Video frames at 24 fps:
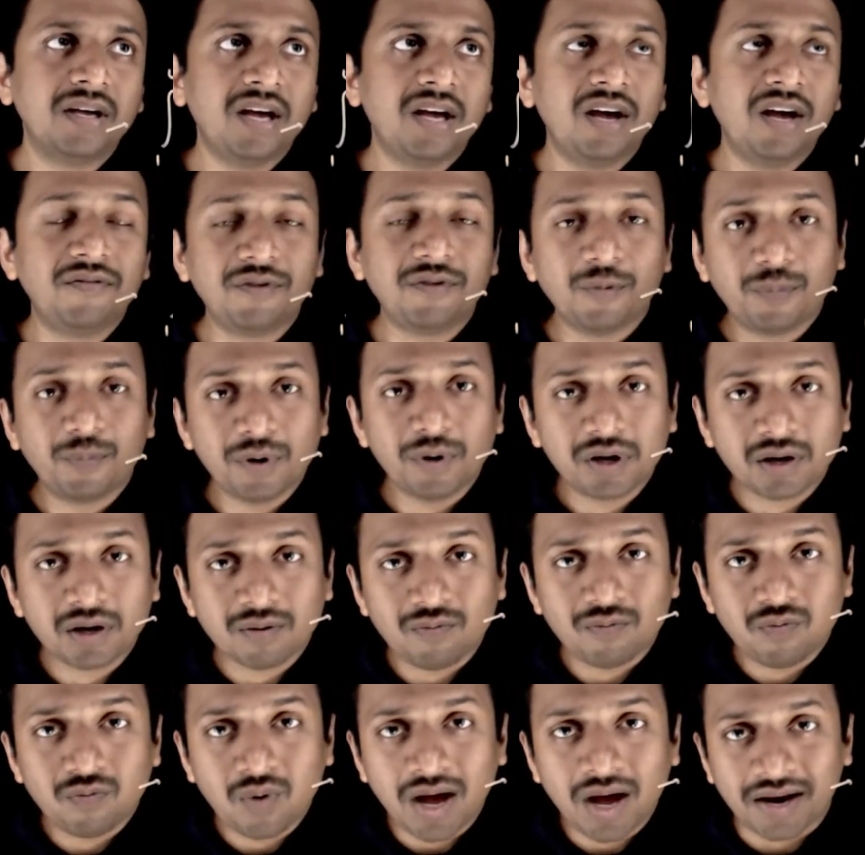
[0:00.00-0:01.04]
if you
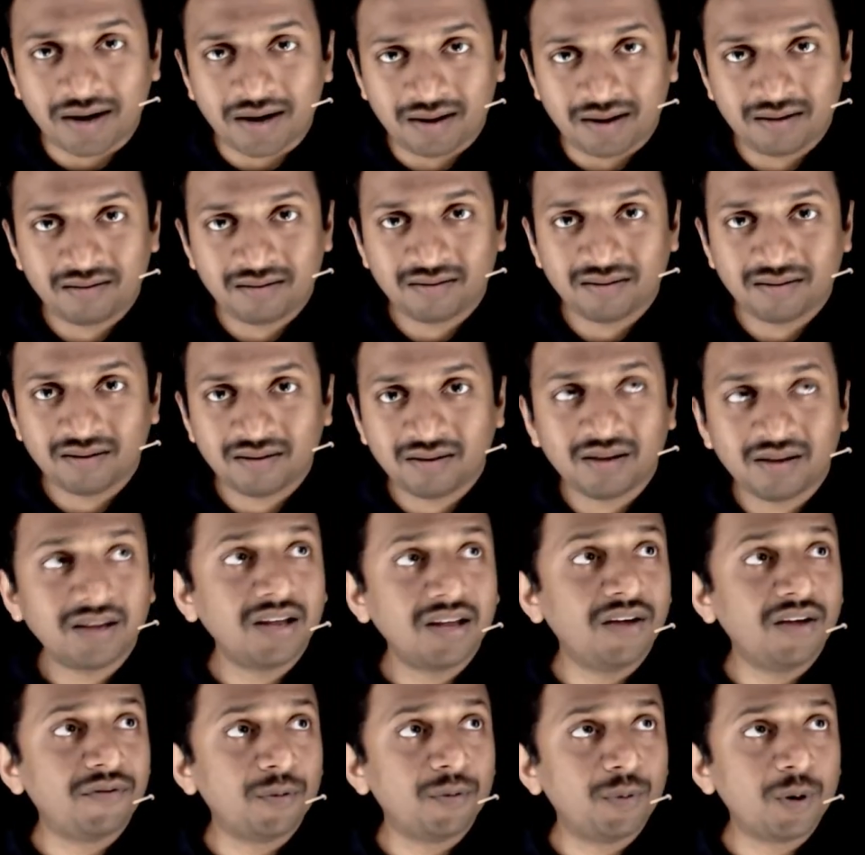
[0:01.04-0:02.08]
put 1,
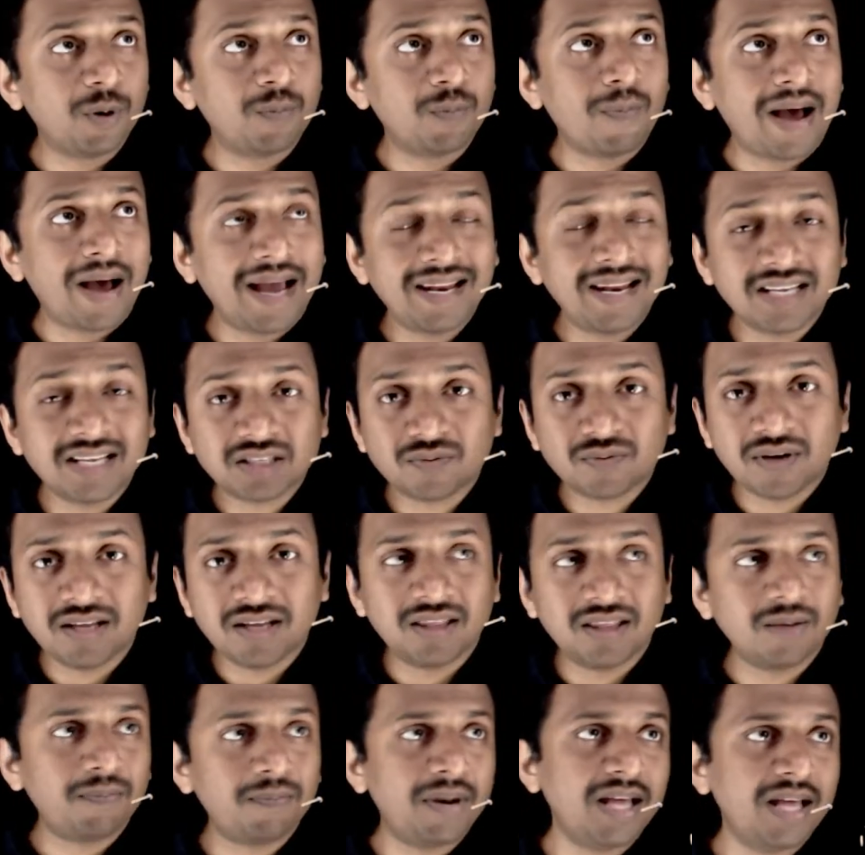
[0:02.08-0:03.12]
if you put minus 1 in
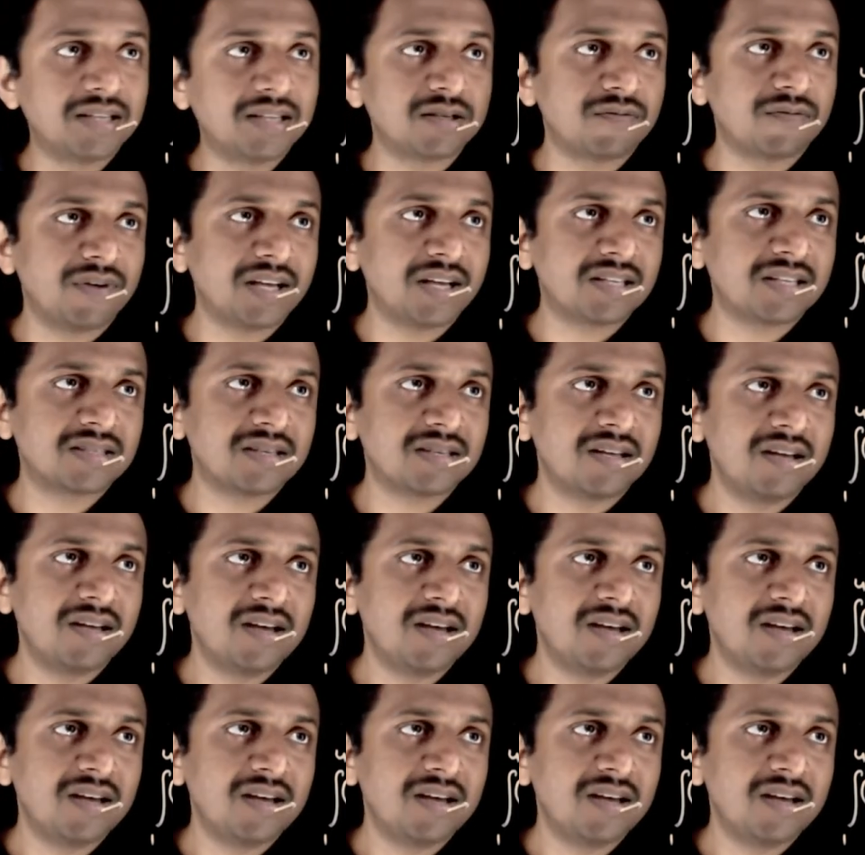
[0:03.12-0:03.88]
the place of x,